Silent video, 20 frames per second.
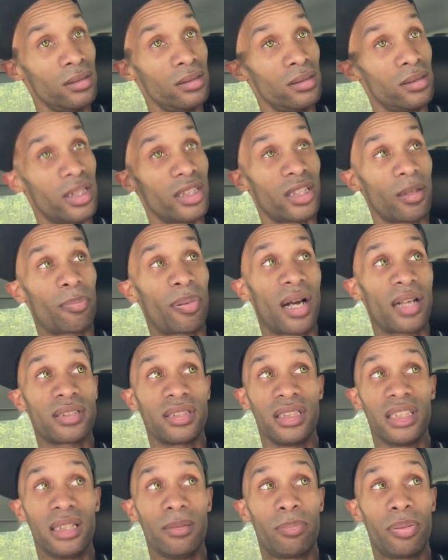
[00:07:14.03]
that the
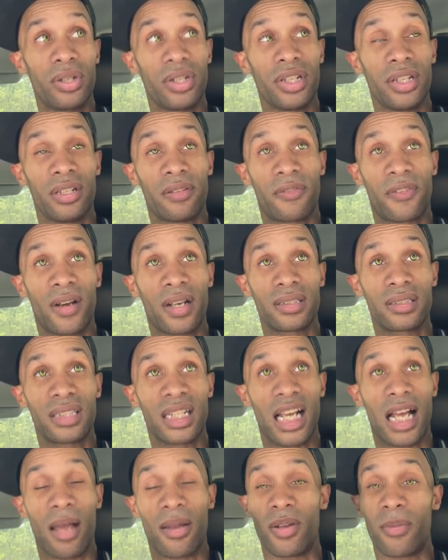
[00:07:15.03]
person didn't put in the first
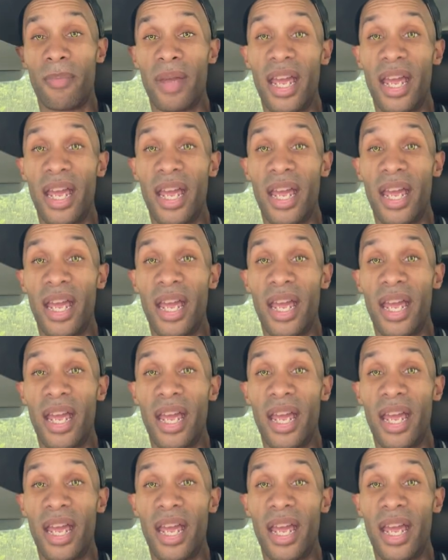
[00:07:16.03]
time.